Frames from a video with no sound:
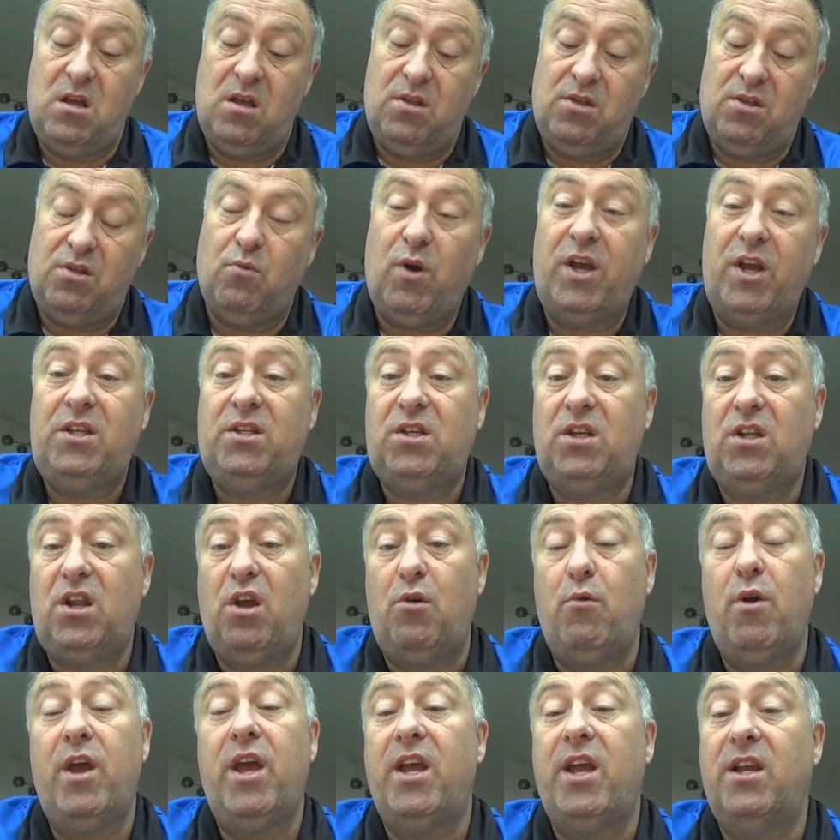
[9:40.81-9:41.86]
The way to
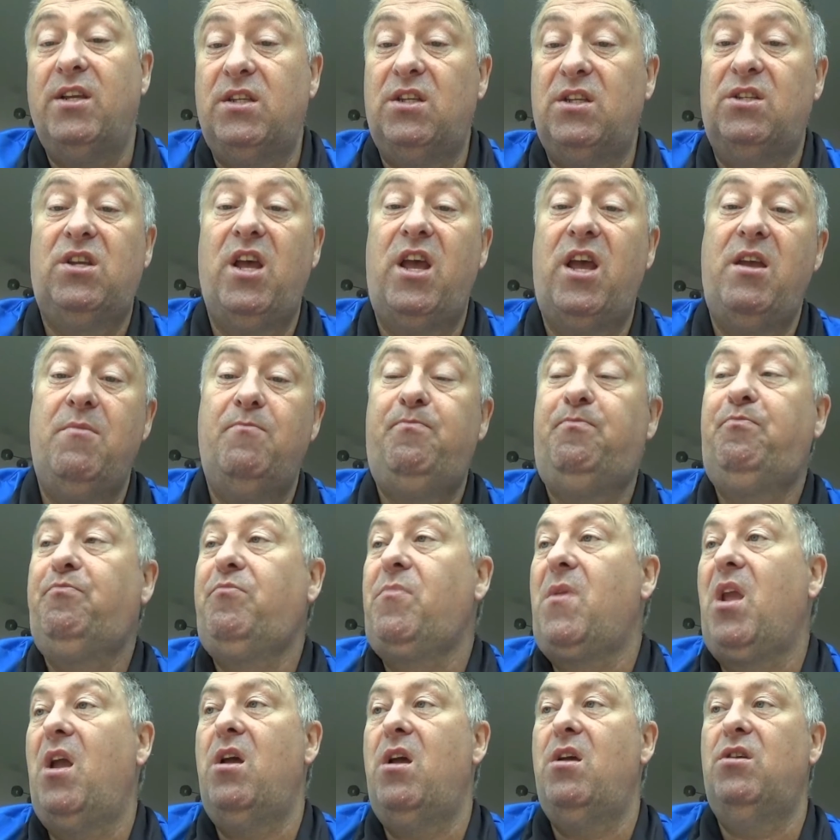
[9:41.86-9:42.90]
do it is the same
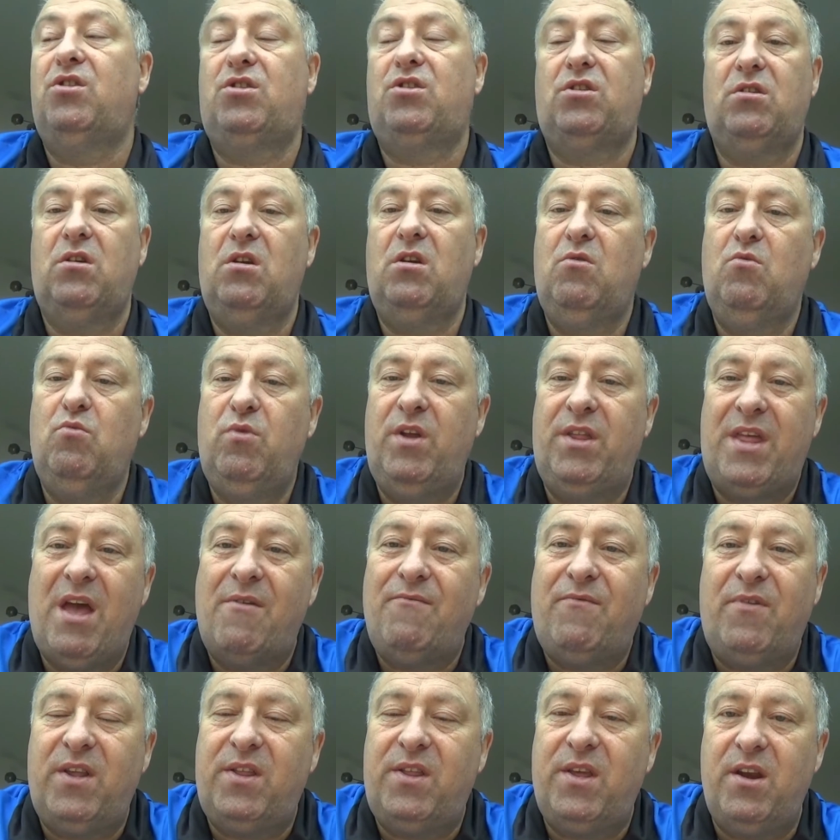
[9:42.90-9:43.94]
as with
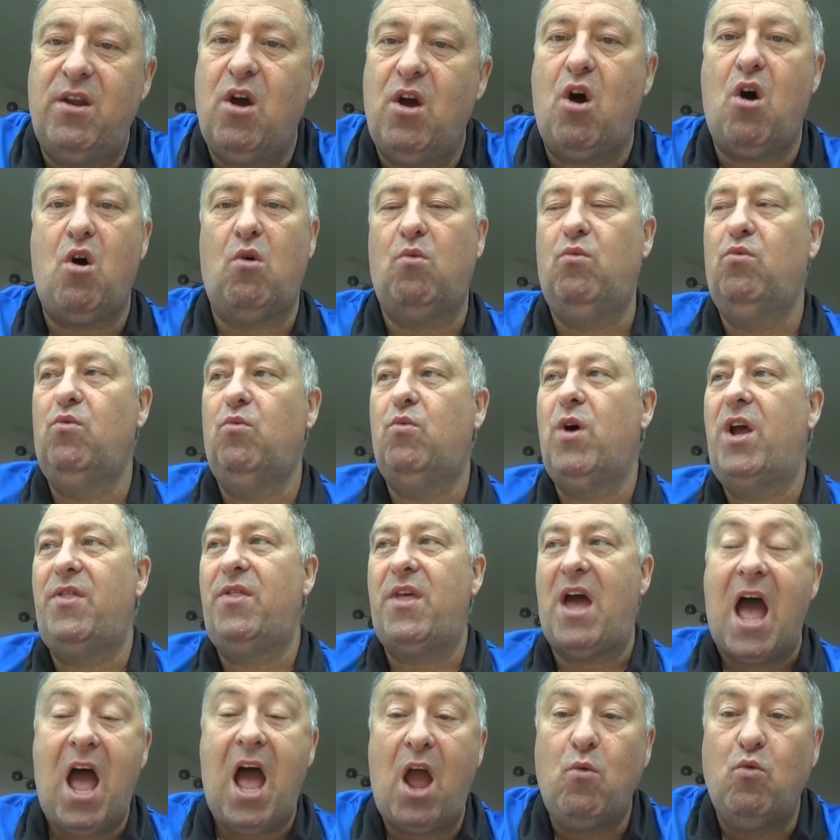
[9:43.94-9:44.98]
everything, or the way
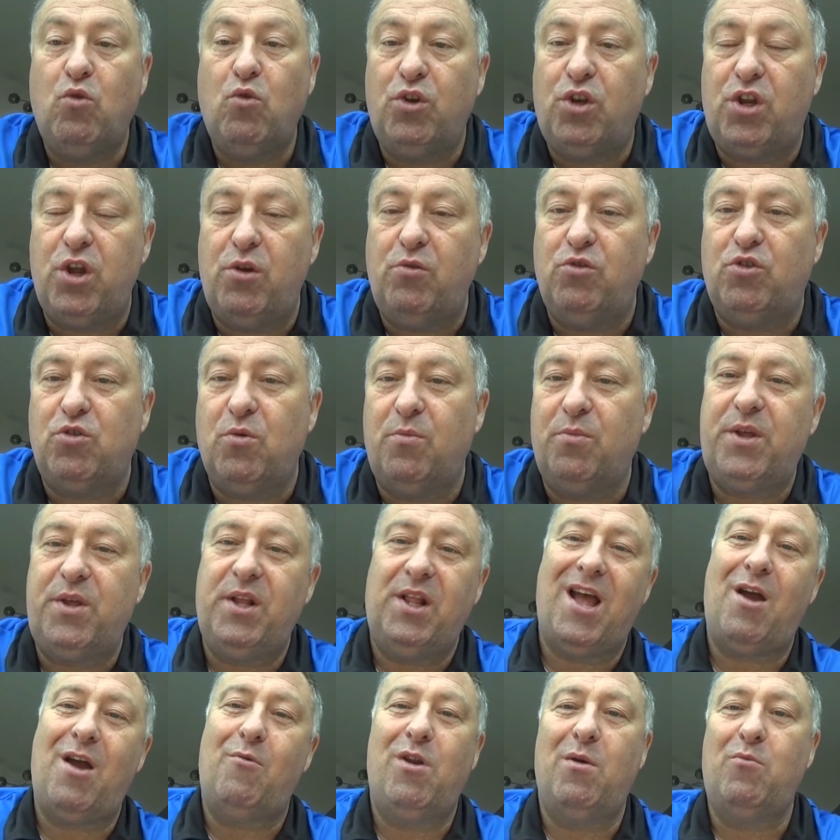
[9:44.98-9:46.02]
that I would do something,
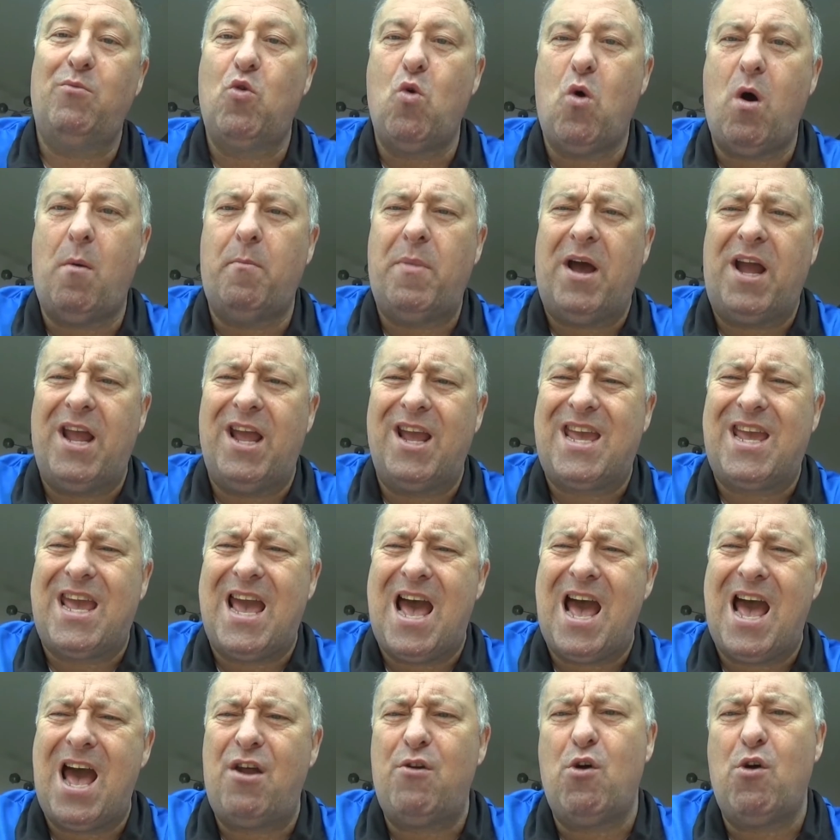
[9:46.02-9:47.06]
like when I'm going to buy a
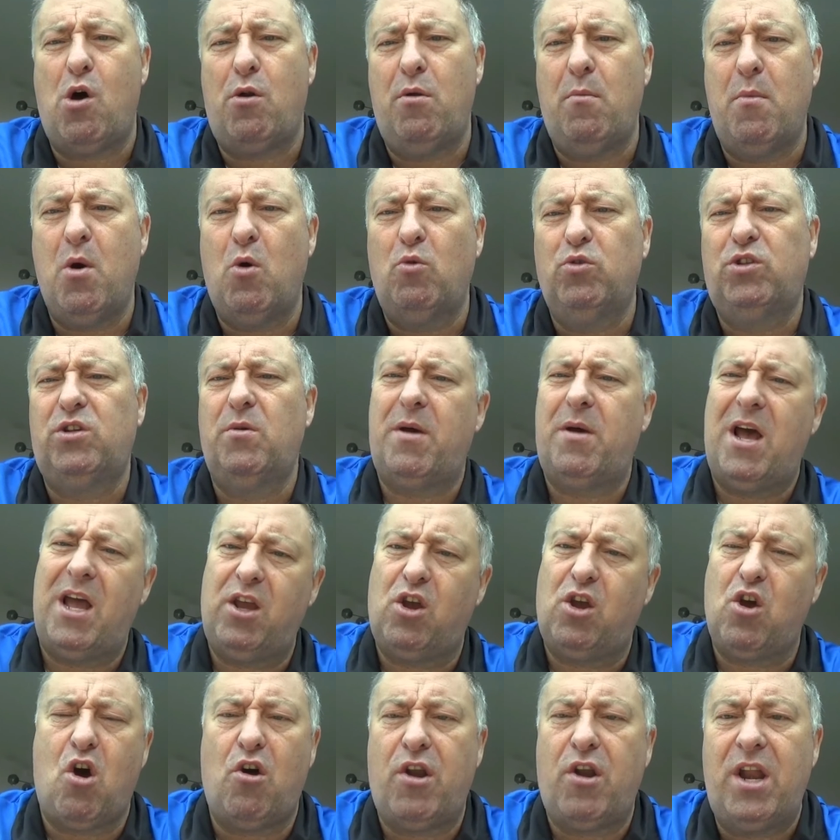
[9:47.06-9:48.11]
car or a
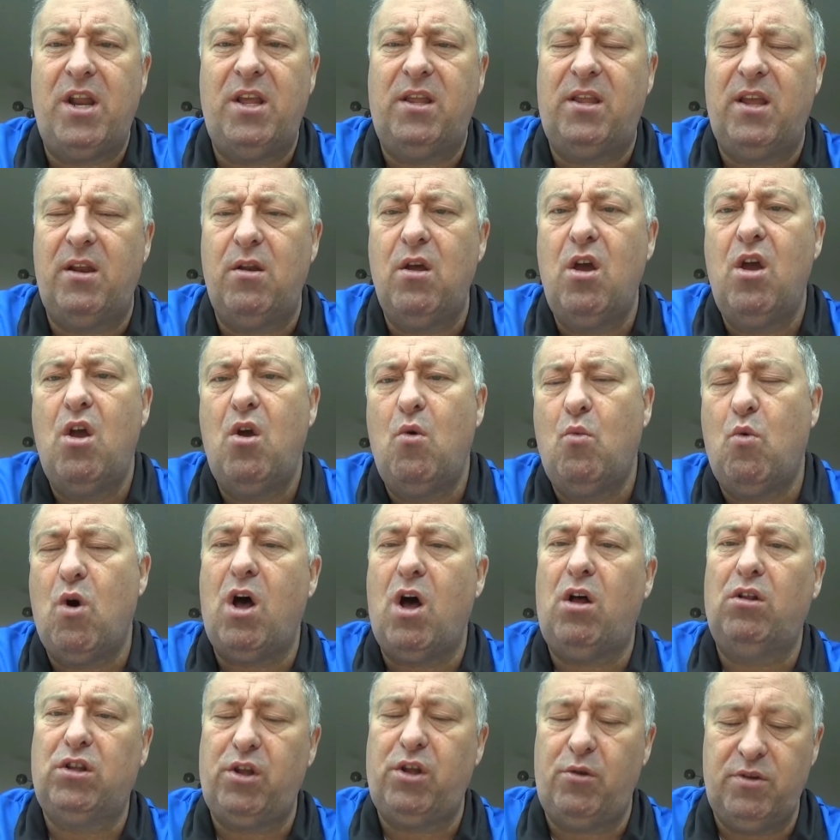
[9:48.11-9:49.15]
motorbike or anything. What
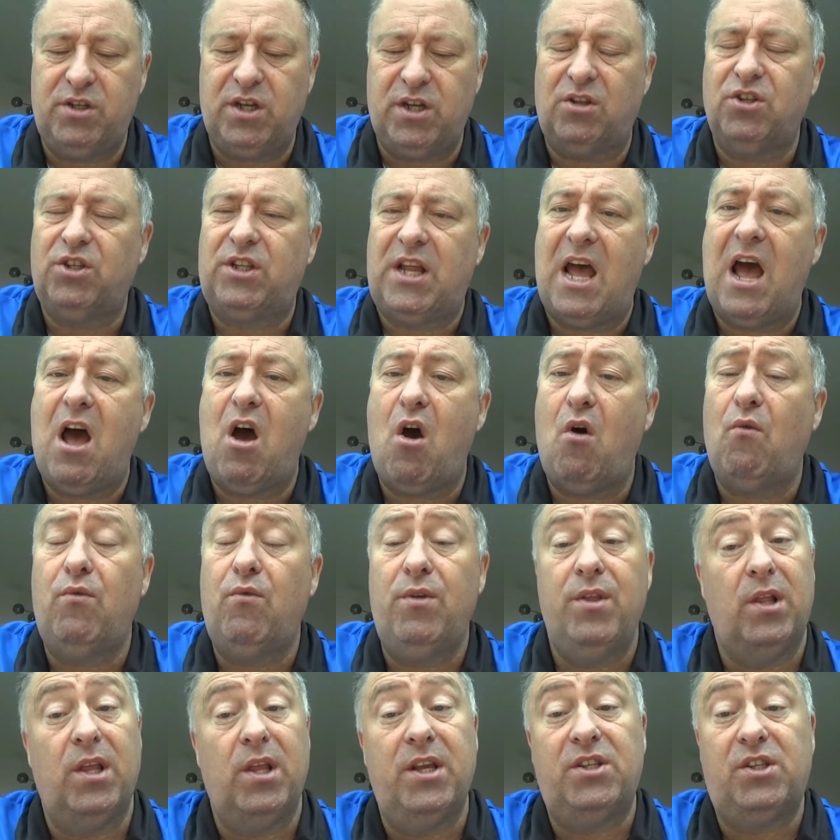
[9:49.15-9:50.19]
I'll do is I'll start off
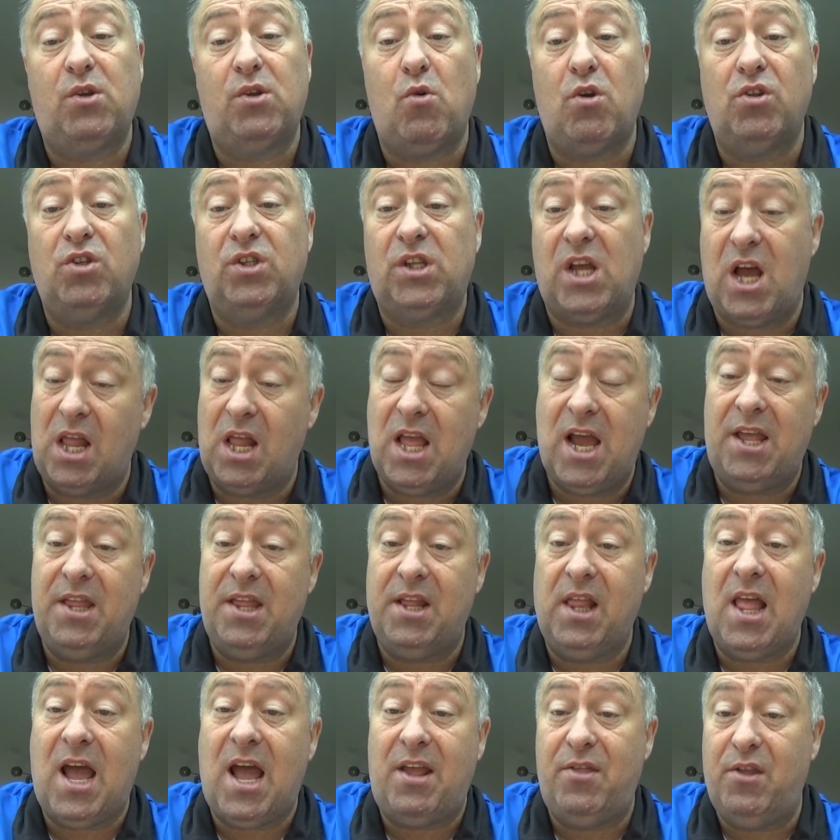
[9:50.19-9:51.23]
with a list of ones that I
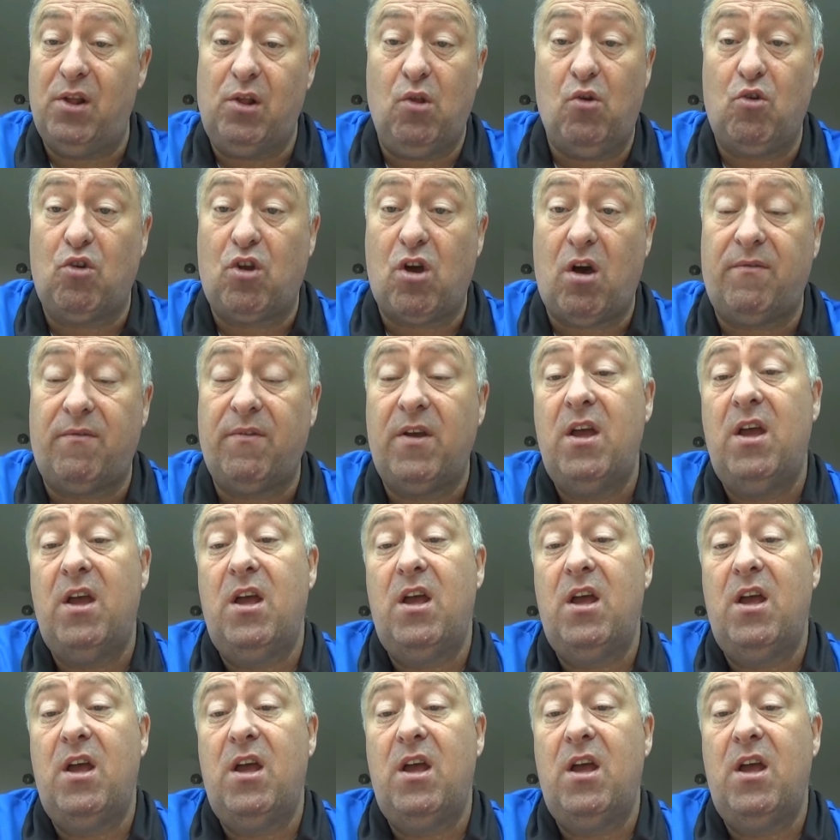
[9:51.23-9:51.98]
like the look of,